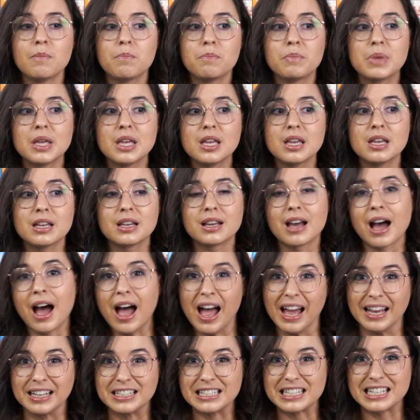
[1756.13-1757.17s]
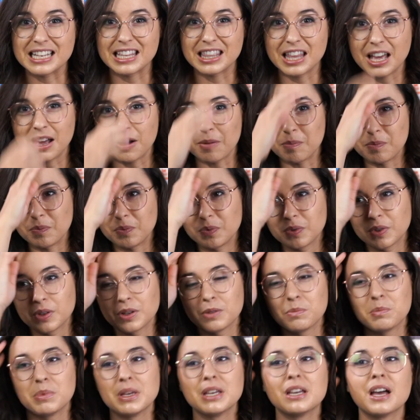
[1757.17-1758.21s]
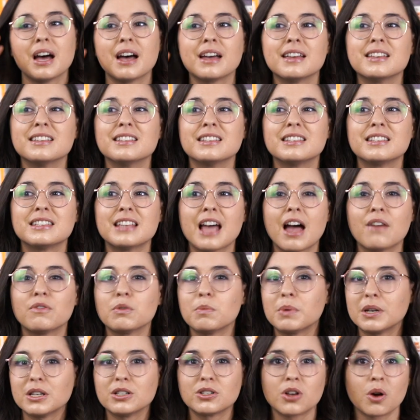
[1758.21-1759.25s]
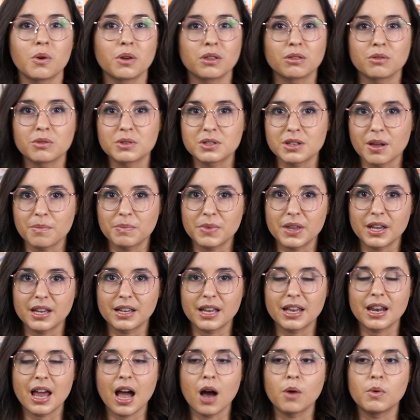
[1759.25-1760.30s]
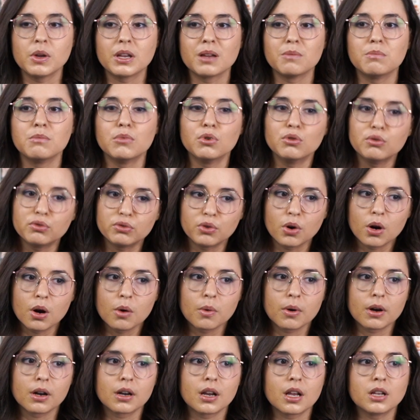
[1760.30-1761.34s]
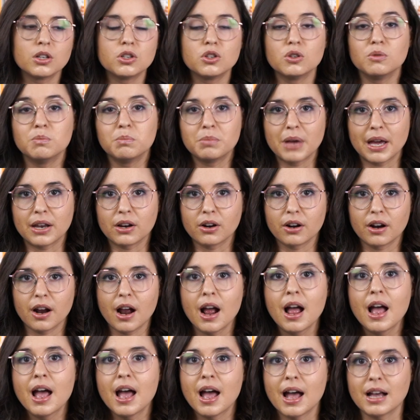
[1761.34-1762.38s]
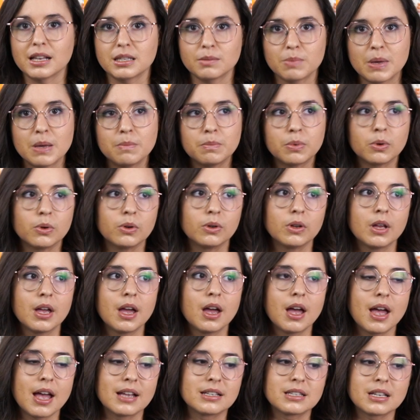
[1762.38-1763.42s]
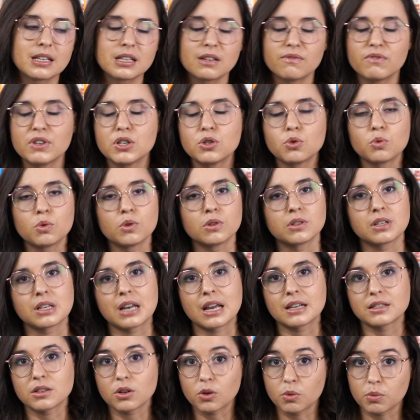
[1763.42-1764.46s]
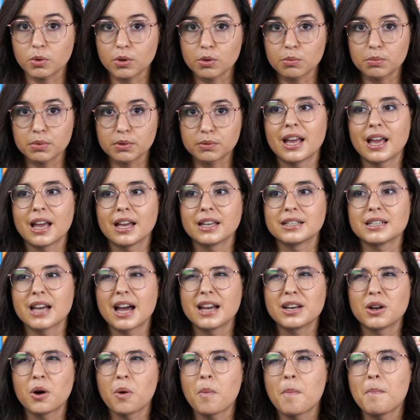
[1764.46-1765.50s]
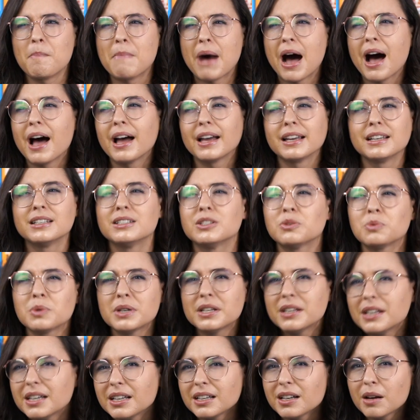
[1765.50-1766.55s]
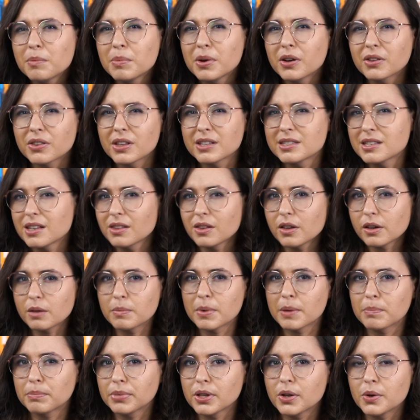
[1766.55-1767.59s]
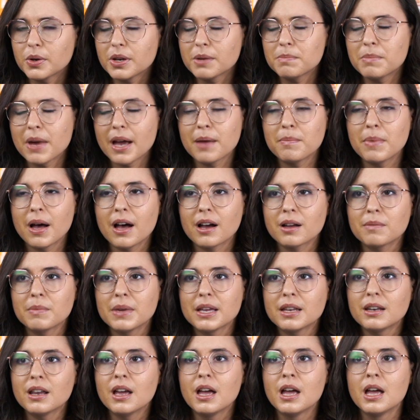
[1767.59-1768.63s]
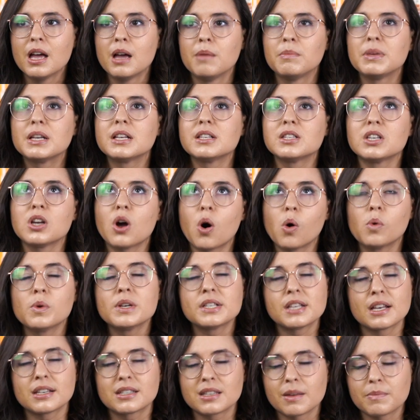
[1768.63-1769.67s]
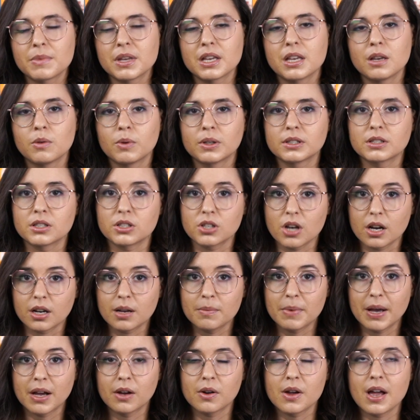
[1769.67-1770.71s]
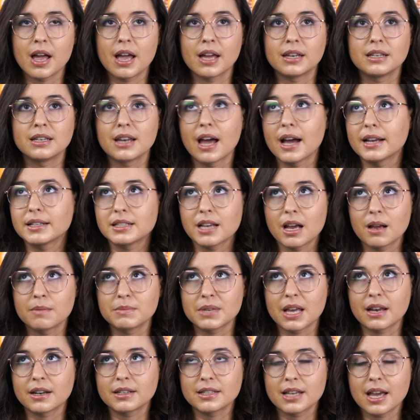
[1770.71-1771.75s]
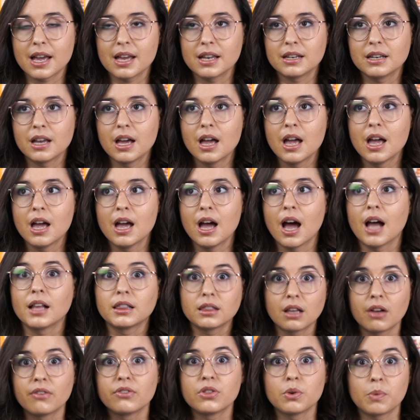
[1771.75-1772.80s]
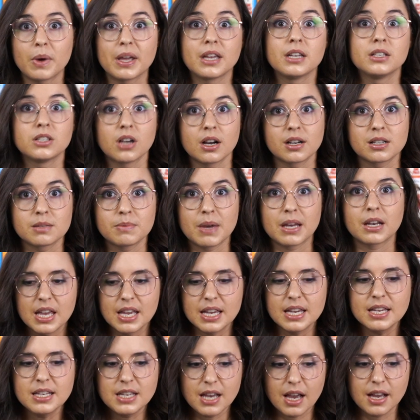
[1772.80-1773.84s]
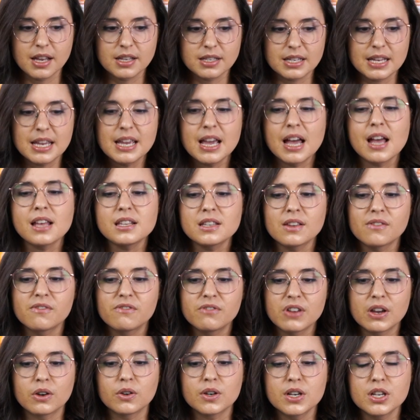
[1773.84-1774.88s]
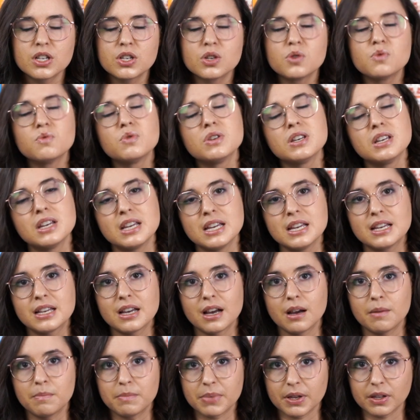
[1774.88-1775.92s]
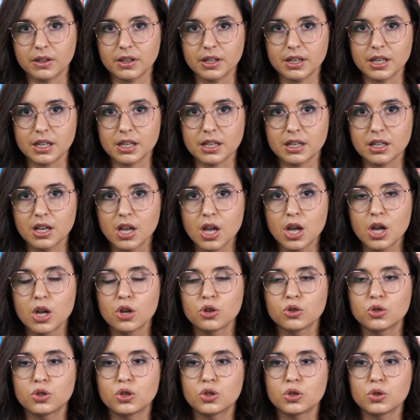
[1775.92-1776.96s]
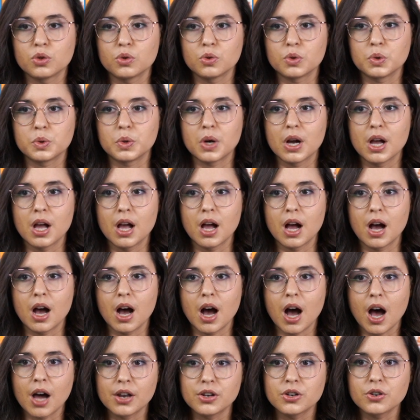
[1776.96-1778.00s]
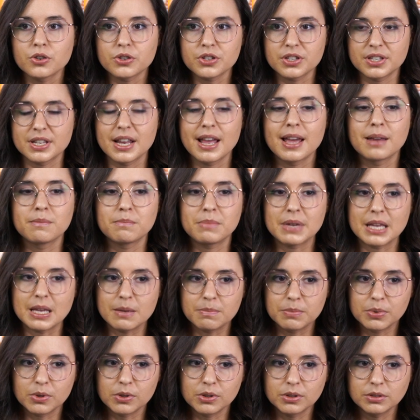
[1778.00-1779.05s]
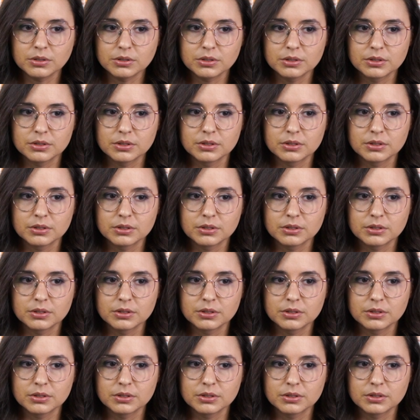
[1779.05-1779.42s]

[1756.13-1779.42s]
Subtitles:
be kind to them because everybody's going through something and how we can move forward and do better as people, as individuals, and as a group. And I don't mind reading a book that's a little bit bloated by Backman because he always has something he wants to talk about. And 9 times out of 10, I love the way he talks about it. He has a very unique ability to understand people